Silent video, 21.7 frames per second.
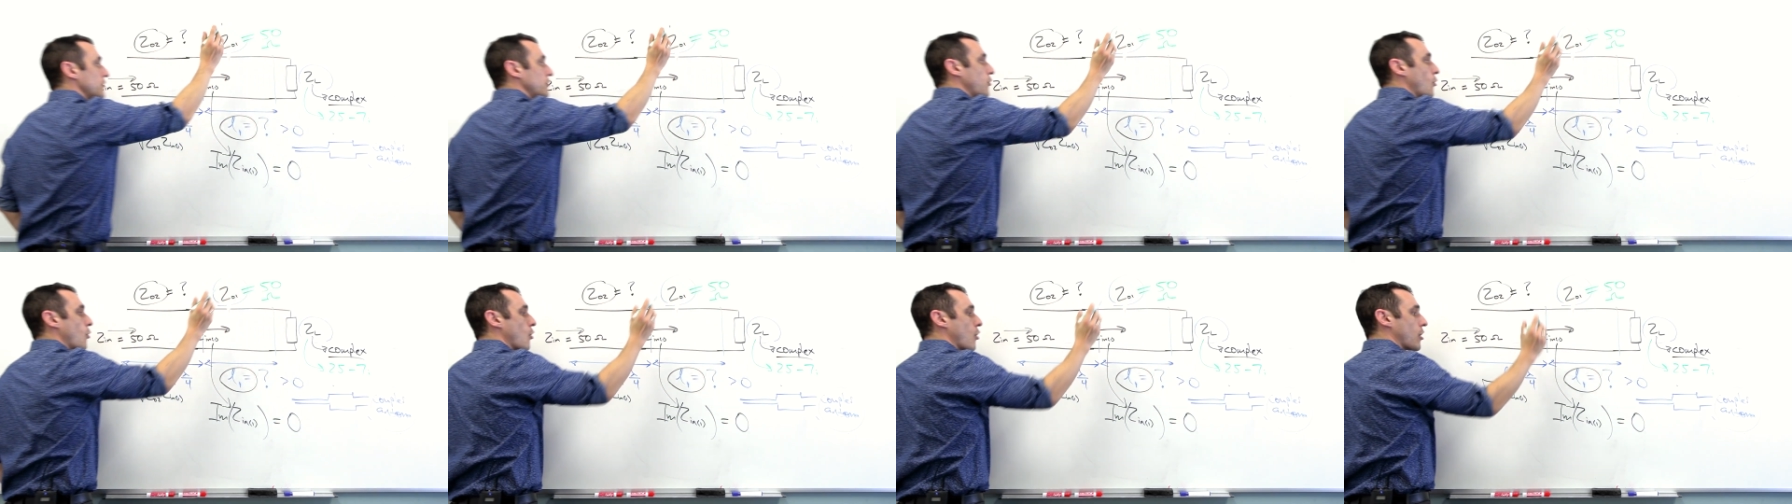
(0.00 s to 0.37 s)

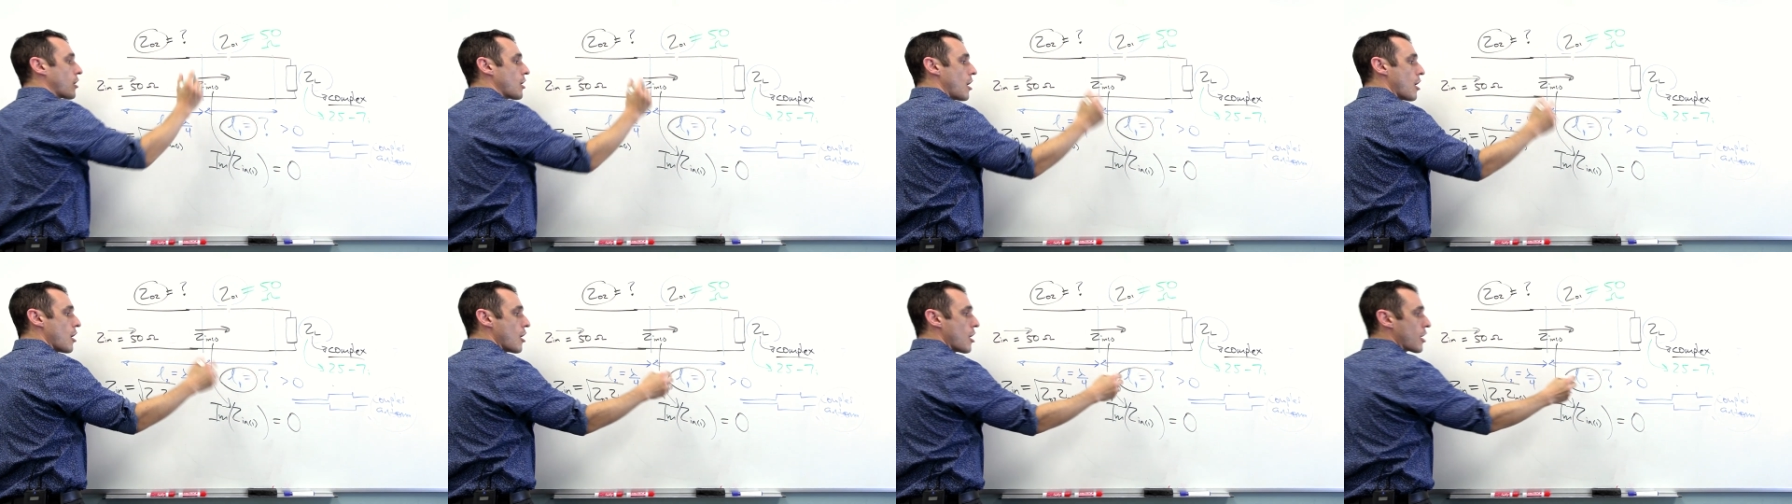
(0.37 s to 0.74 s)

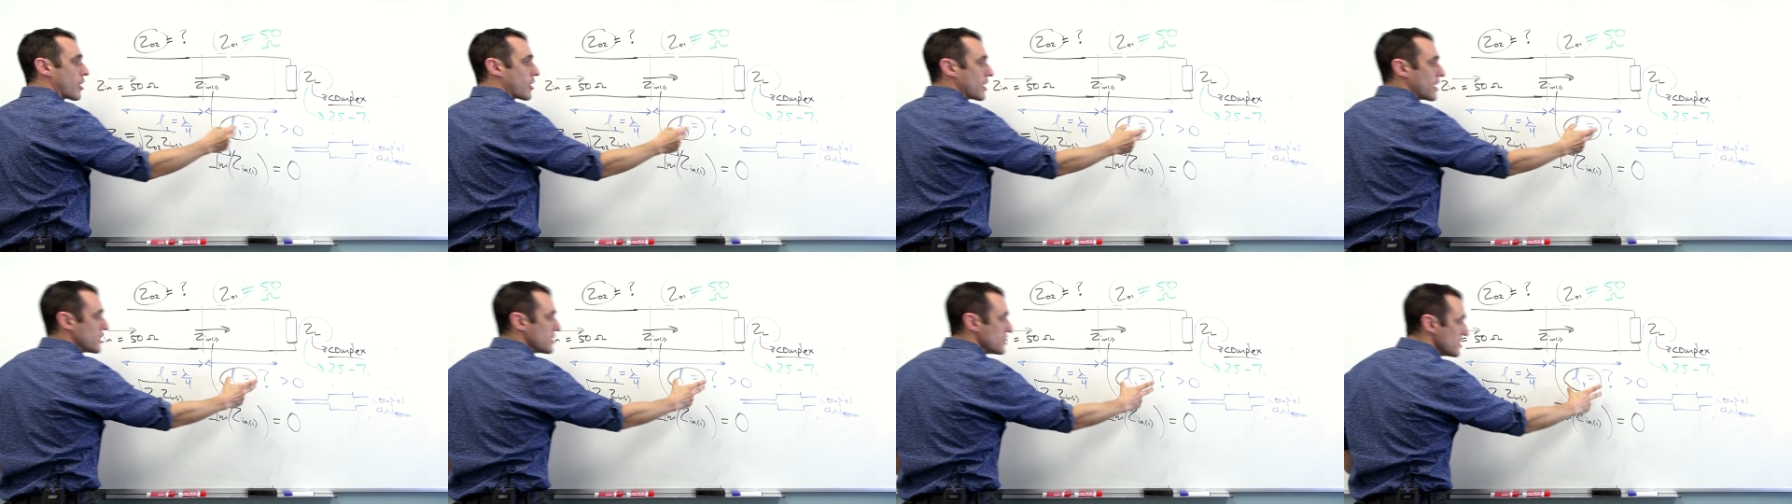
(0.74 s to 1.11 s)
for
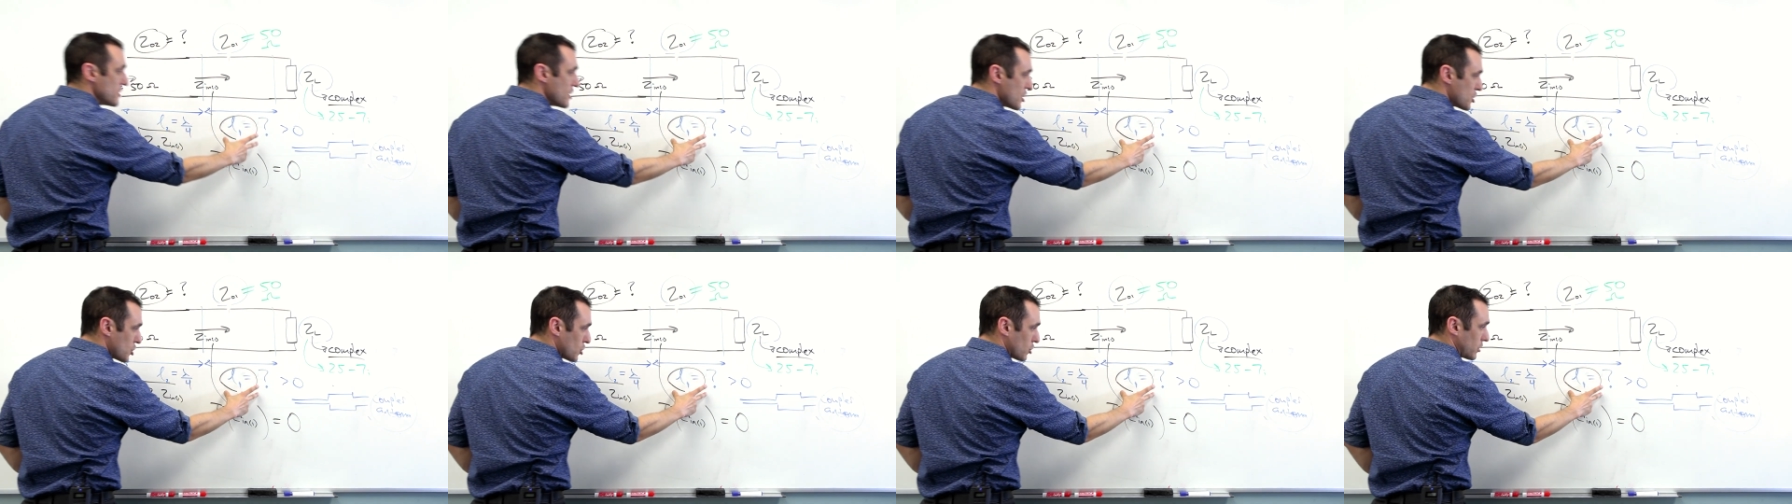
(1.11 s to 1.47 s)
our
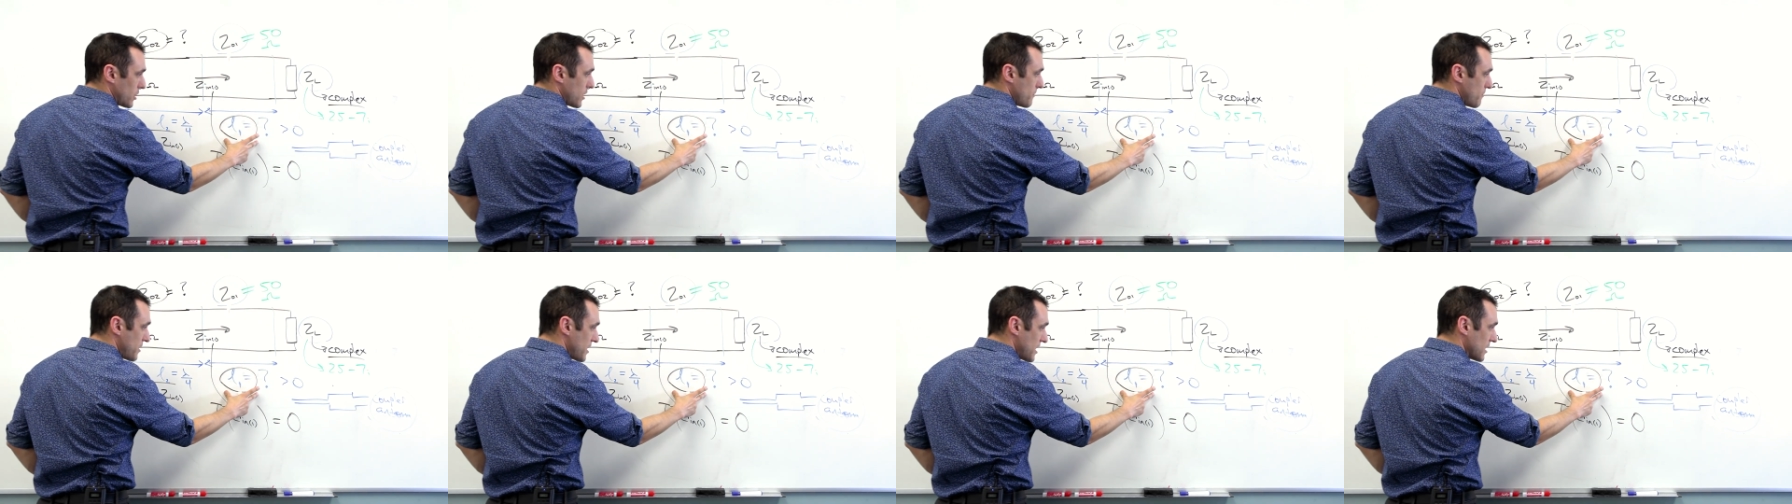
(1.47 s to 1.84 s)

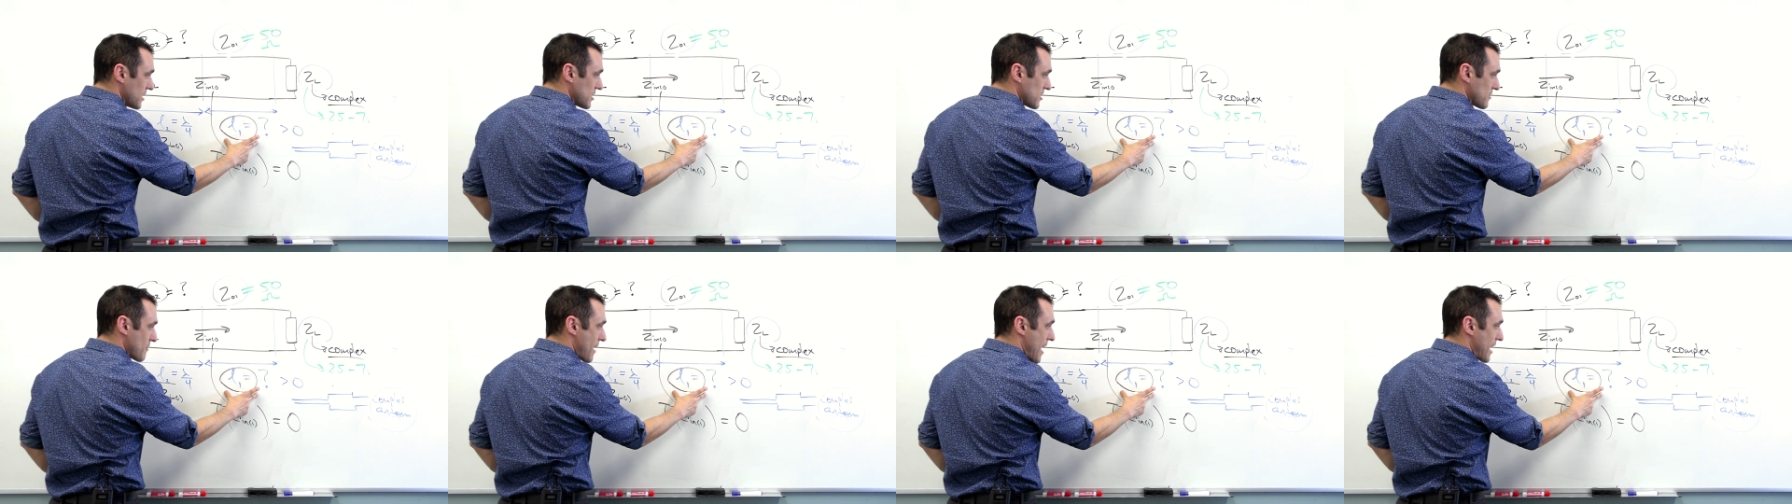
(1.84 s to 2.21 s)
initial impedance